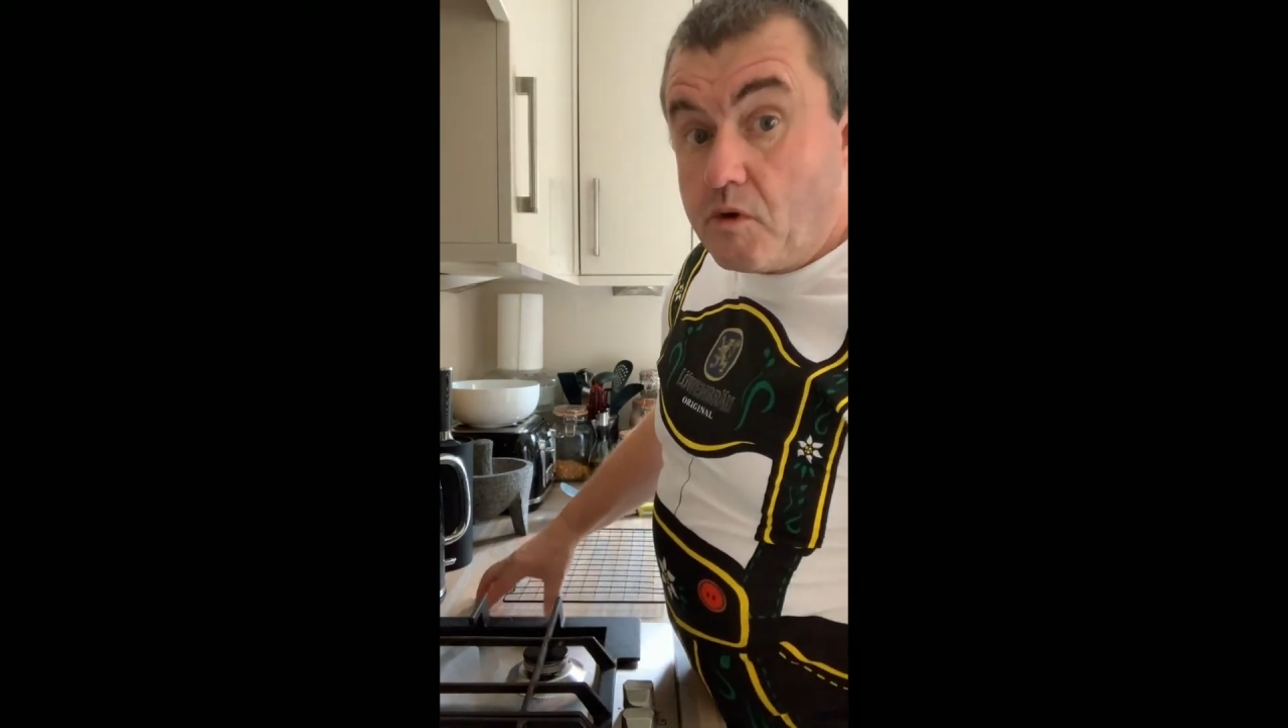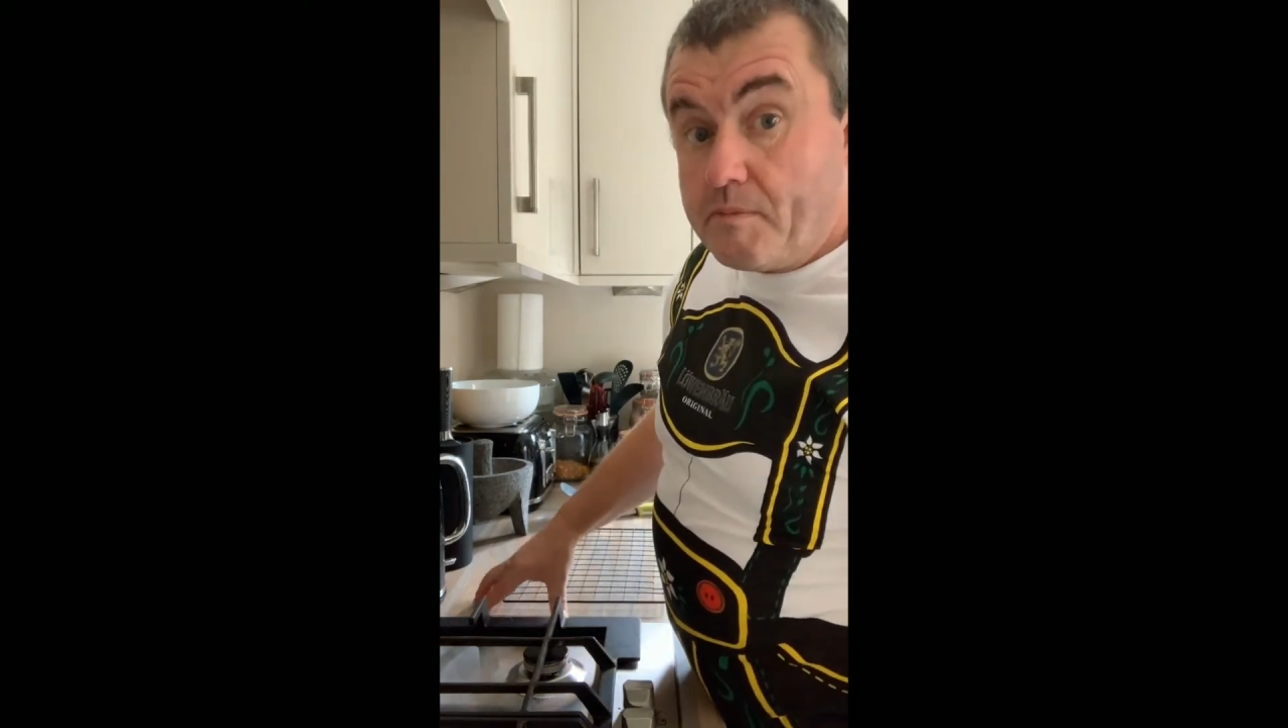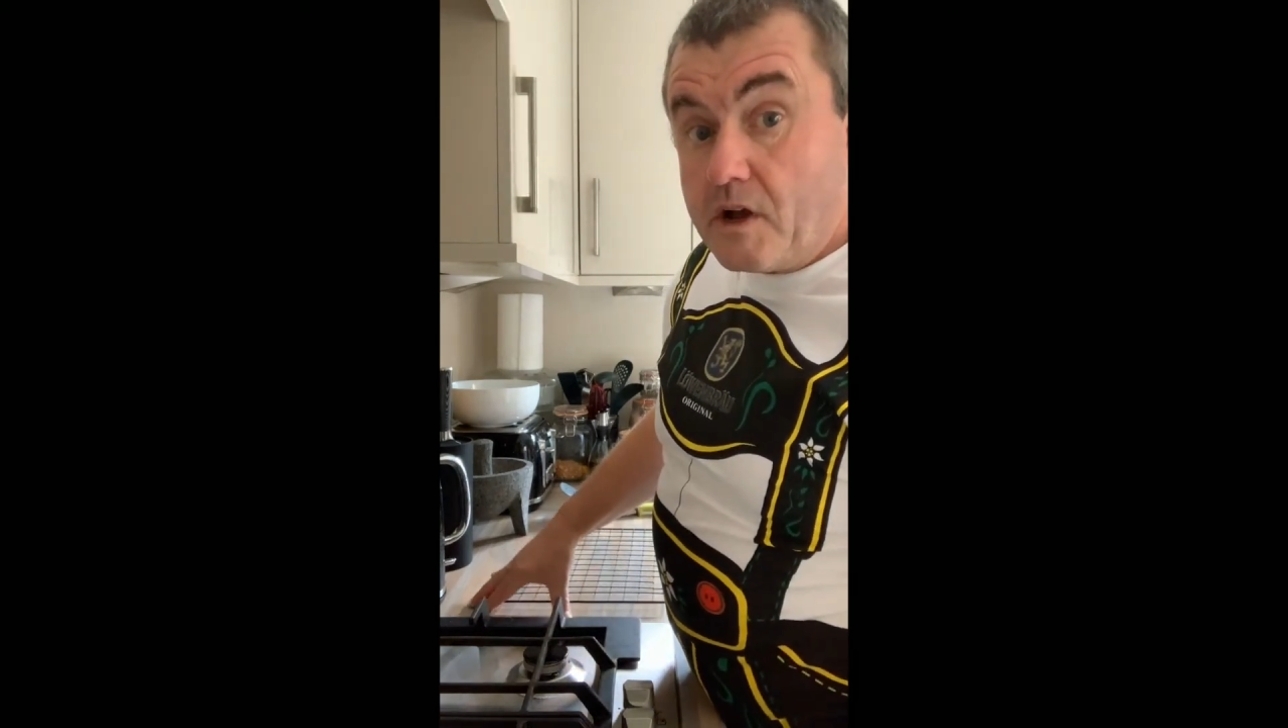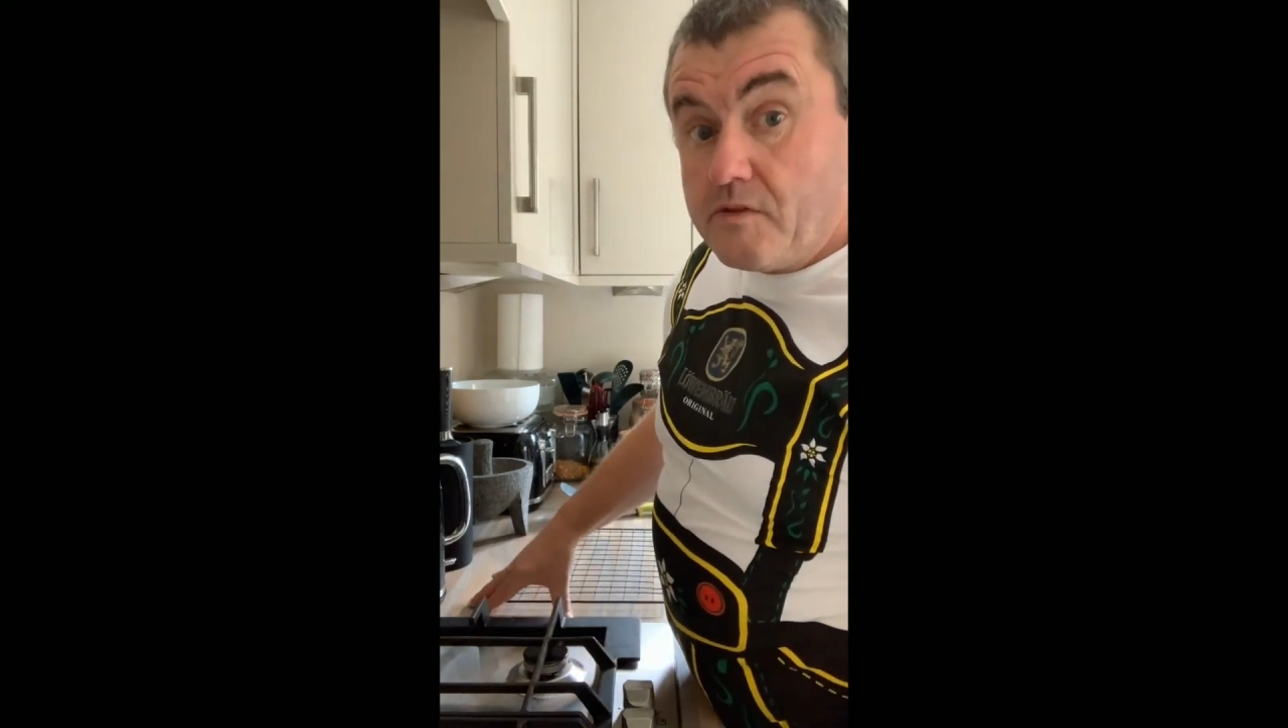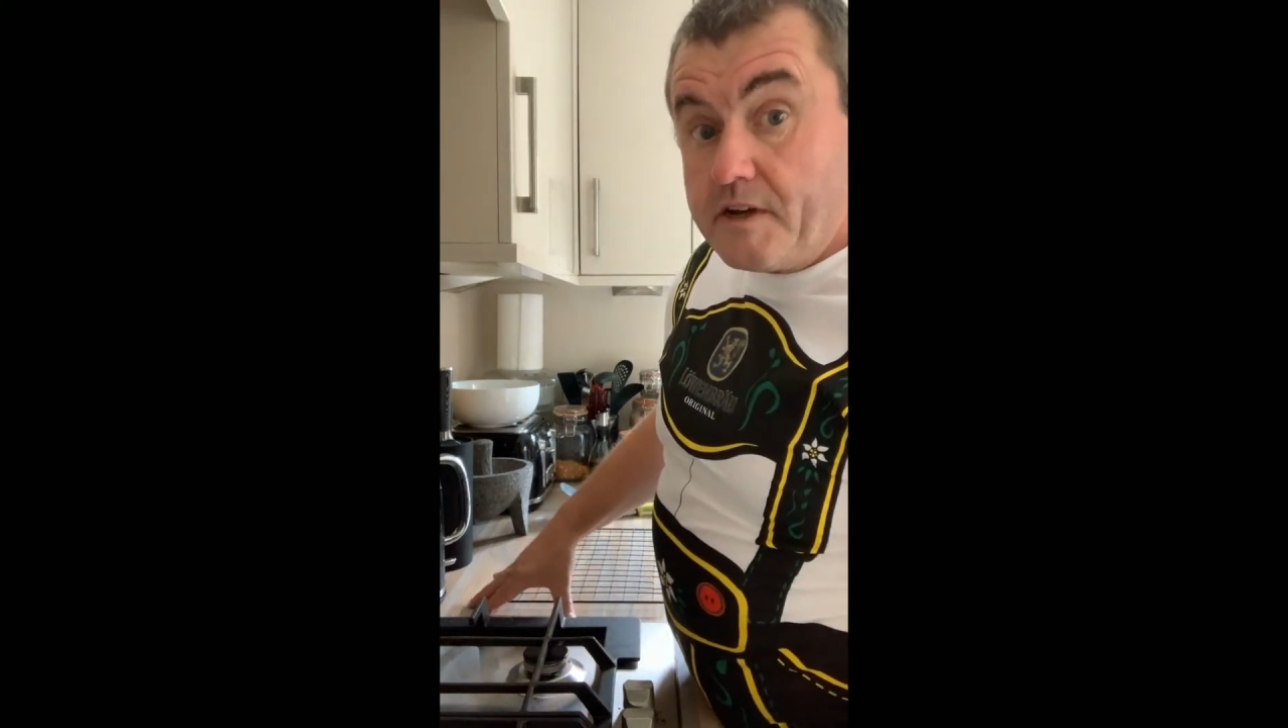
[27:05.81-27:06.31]

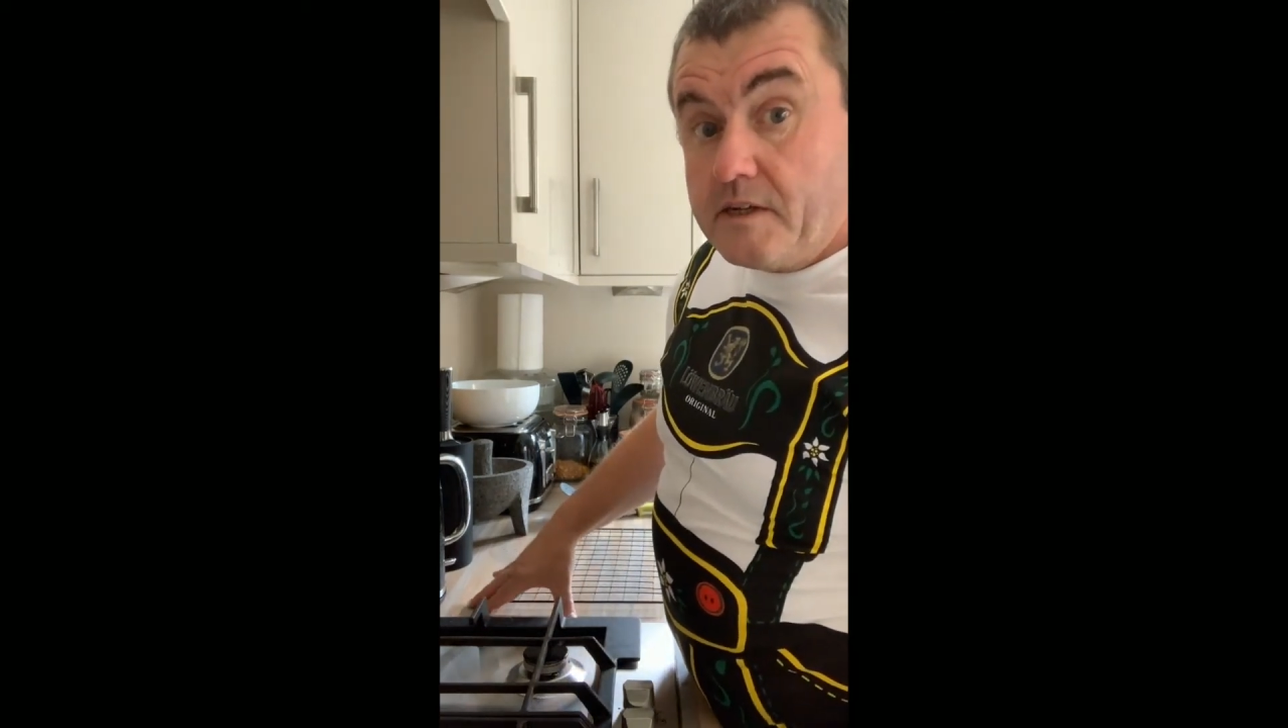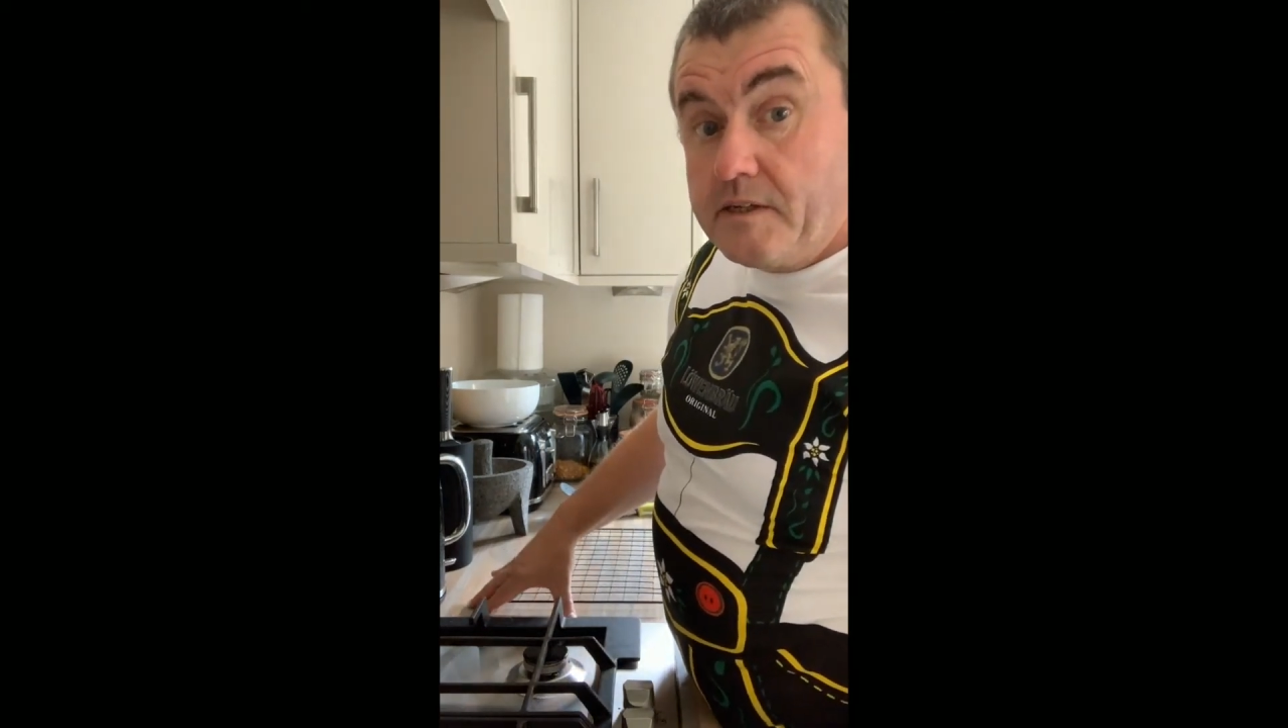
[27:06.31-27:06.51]
over.